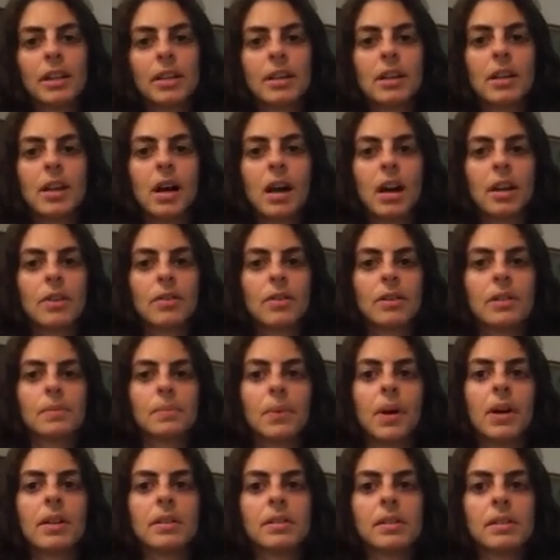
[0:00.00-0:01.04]
and
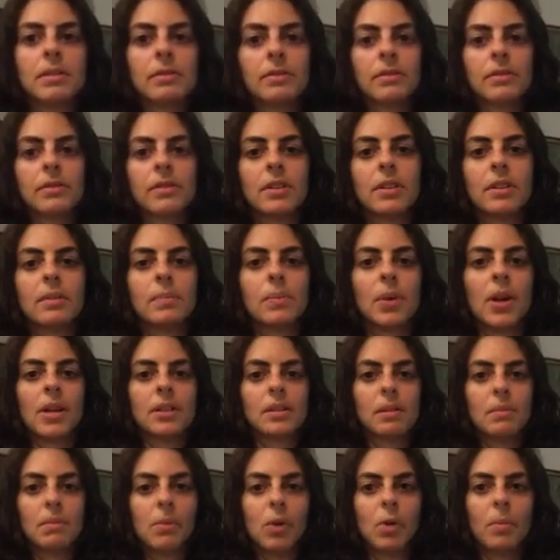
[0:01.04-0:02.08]
non-responsive to the
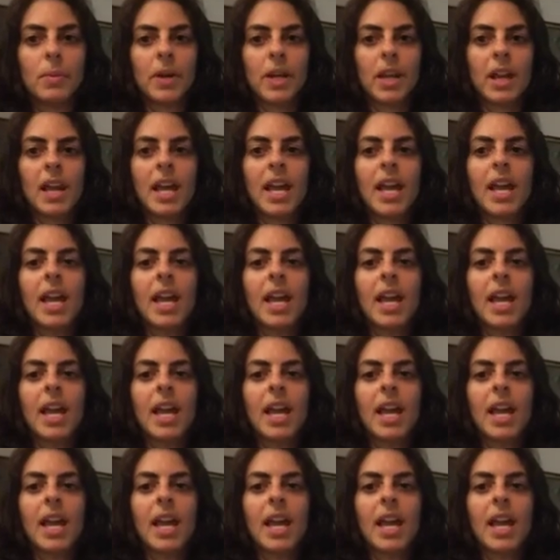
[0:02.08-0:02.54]
present moment.